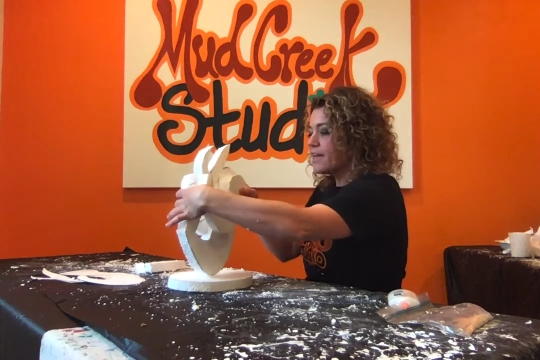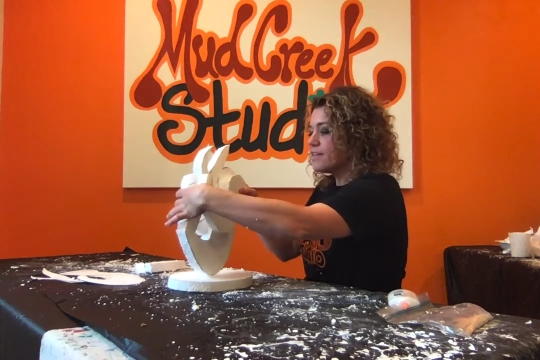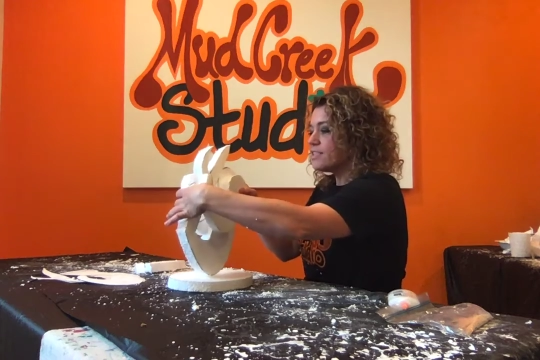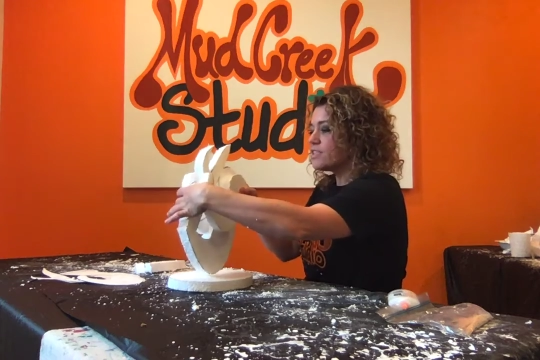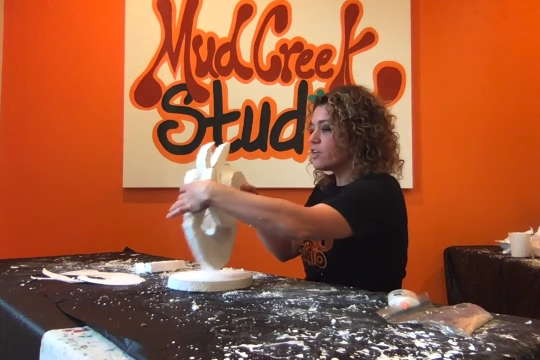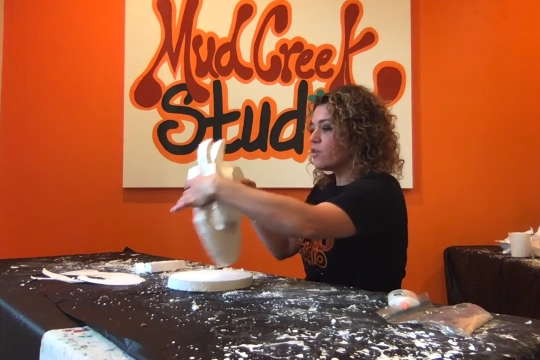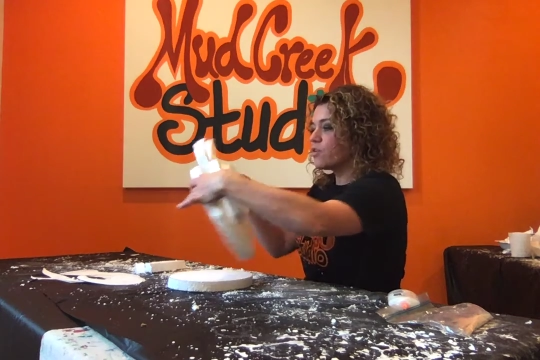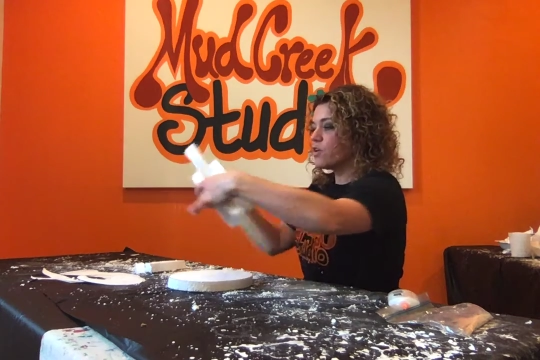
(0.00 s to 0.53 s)

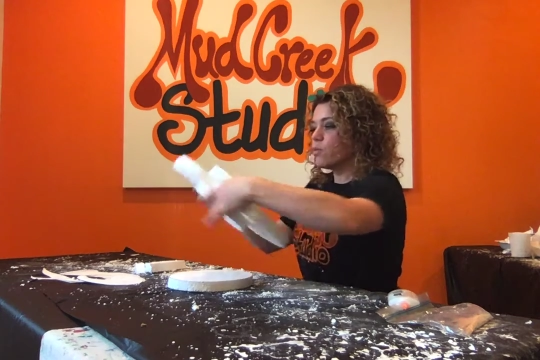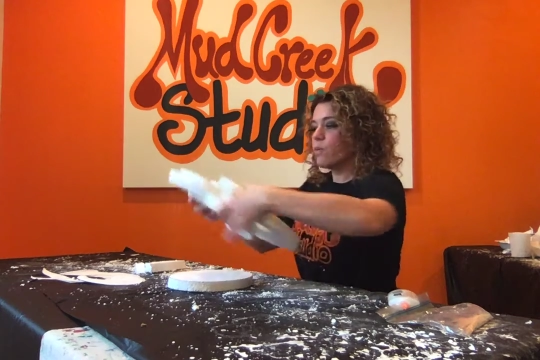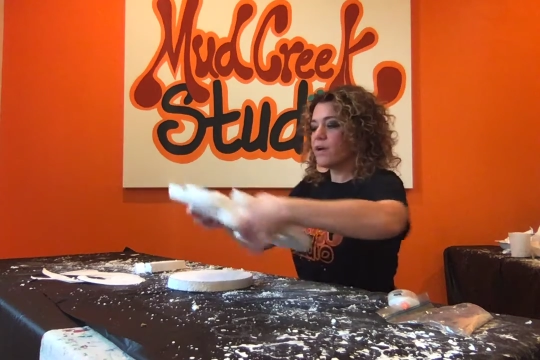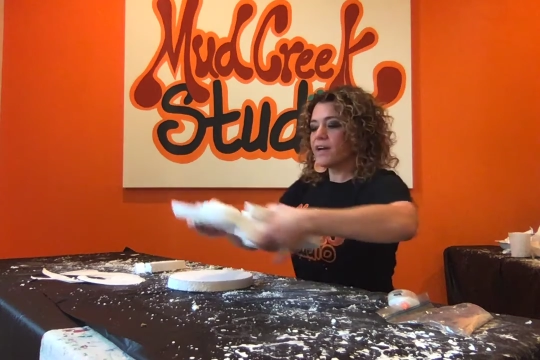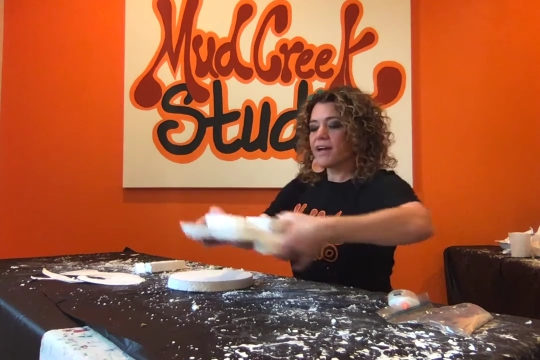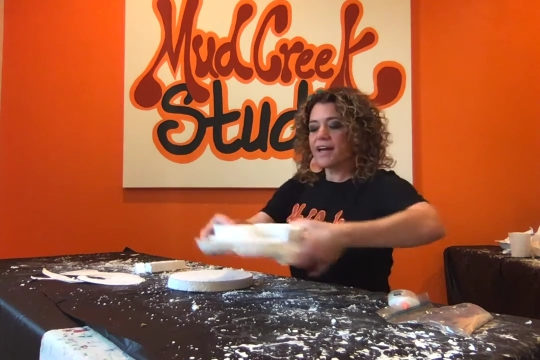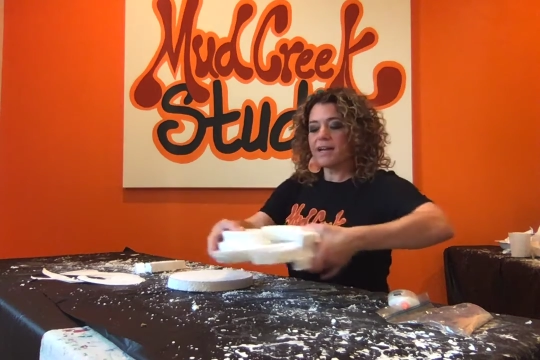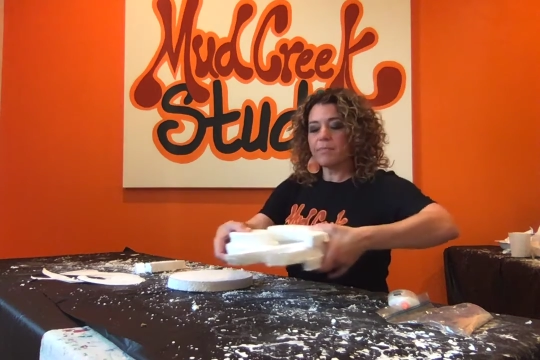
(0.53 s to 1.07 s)
So you want
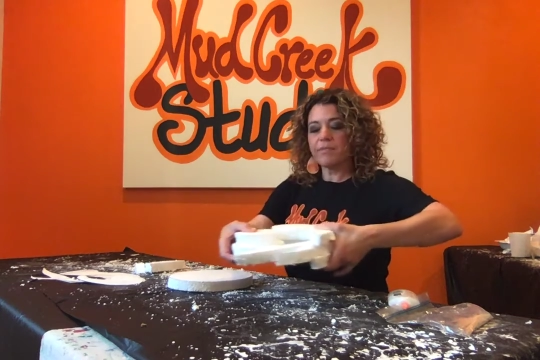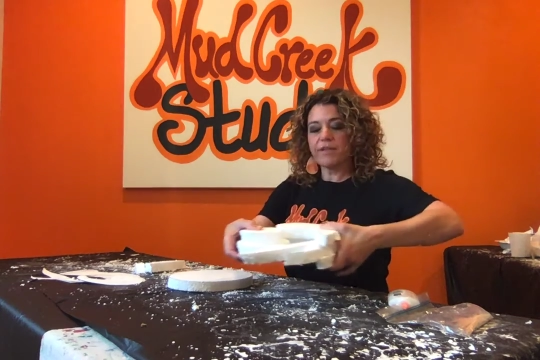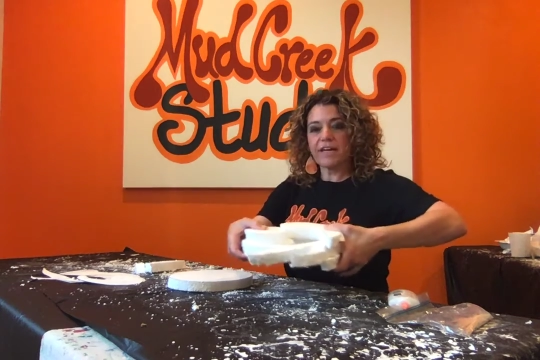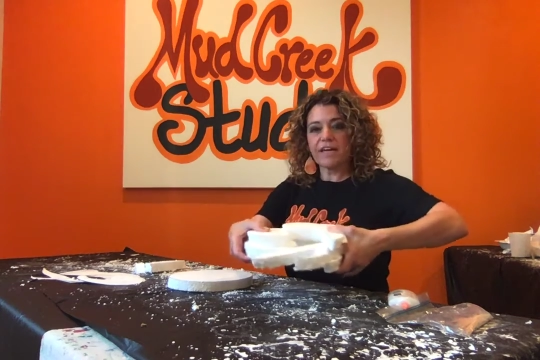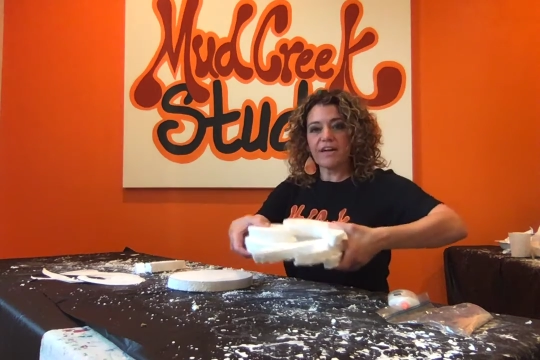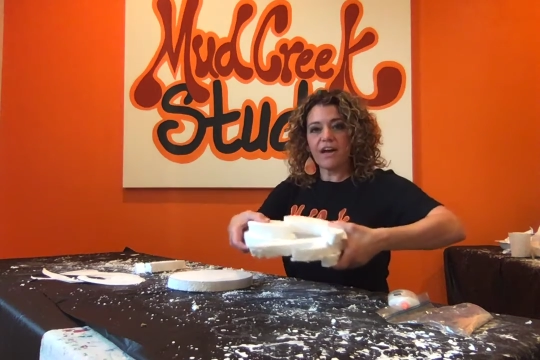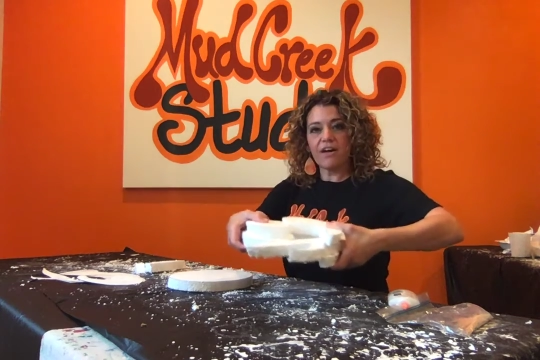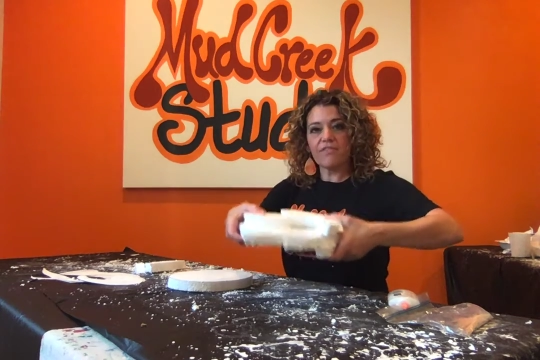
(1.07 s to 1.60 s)
to kind of
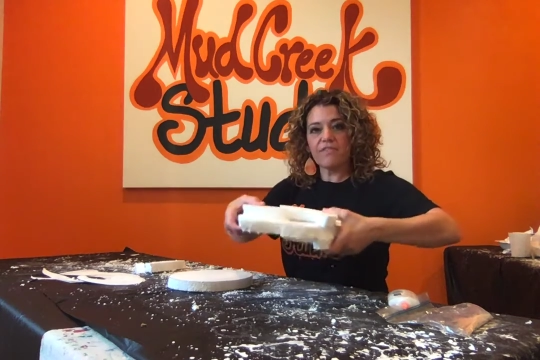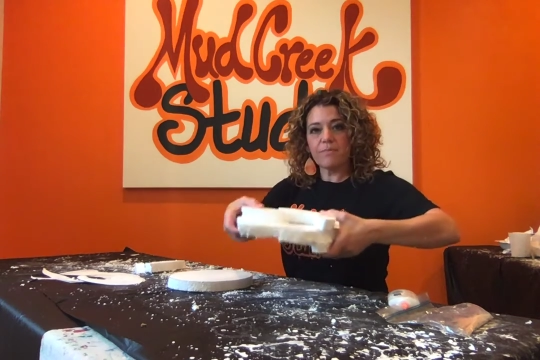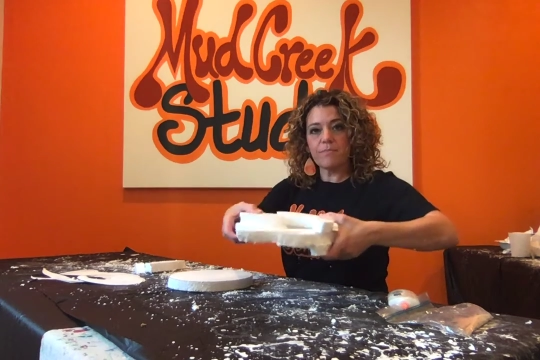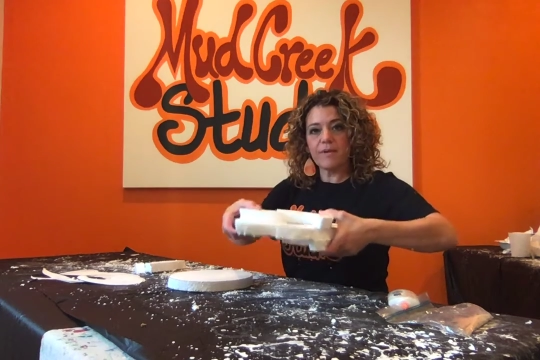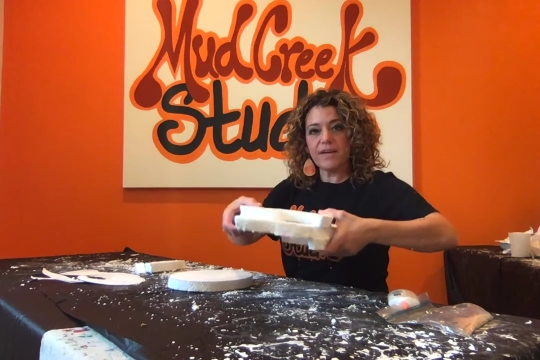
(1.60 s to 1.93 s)
plan out the